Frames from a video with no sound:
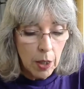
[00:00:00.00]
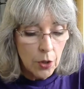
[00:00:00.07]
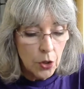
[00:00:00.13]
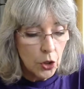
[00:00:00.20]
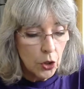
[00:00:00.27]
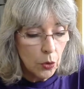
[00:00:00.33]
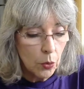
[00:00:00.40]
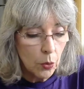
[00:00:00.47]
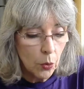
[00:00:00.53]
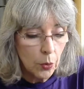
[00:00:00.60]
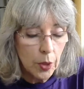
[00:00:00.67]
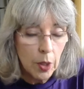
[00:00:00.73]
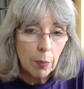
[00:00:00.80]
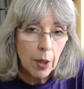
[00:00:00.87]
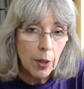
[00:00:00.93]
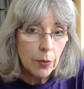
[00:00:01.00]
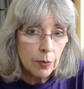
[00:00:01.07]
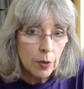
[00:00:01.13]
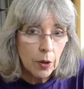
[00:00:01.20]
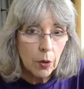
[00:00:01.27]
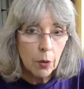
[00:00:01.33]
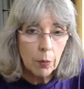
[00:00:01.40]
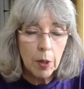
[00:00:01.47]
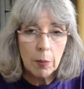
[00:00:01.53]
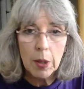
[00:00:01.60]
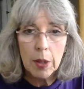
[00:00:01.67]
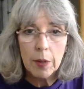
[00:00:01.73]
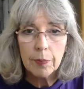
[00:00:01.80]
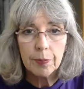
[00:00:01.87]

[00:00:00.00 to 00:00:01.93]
to only about, you know, maybe